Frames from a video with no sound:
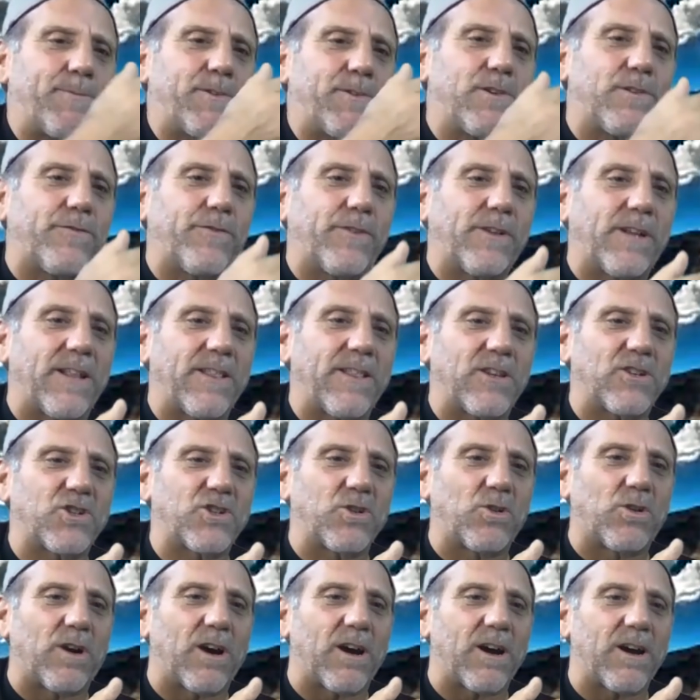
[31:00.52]
your foot on the
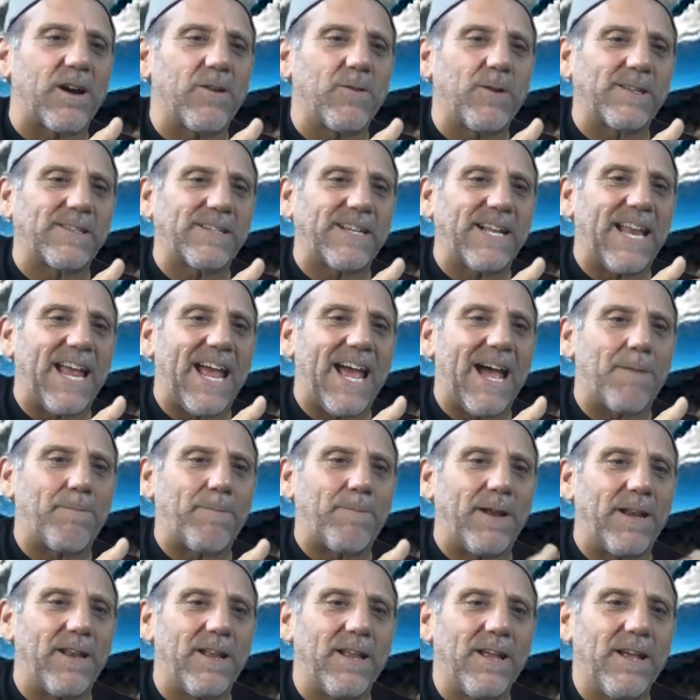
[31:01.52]
shore, what's going to happen?